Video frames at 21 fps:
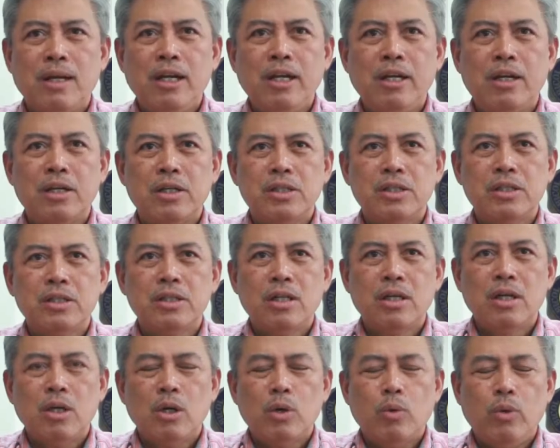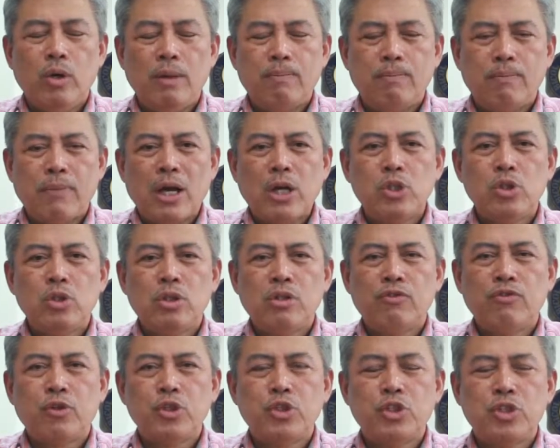leaders with a
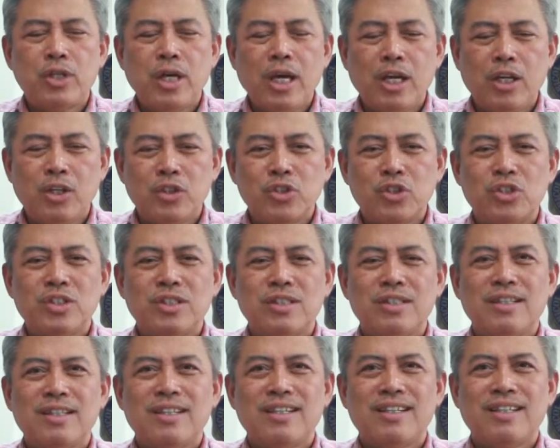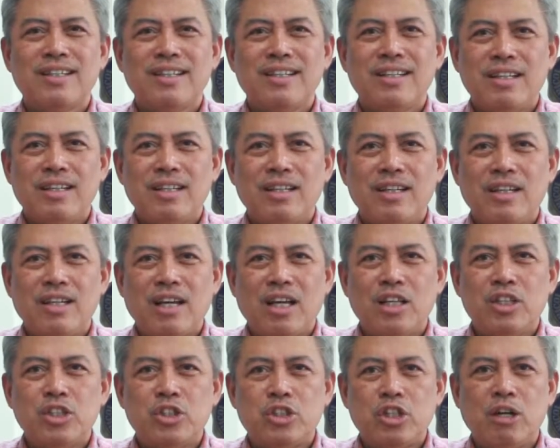passion for change
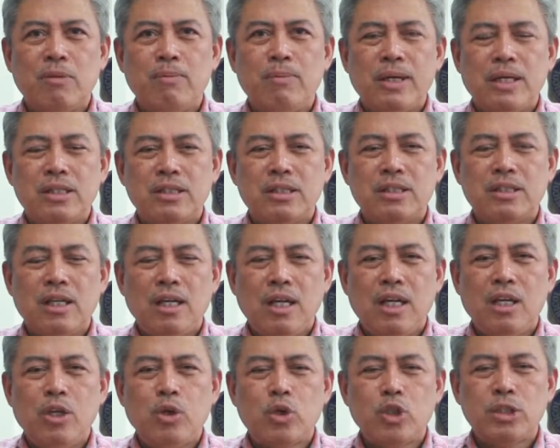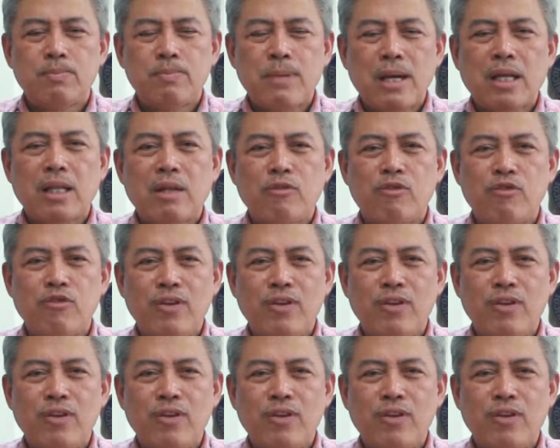and service in your respective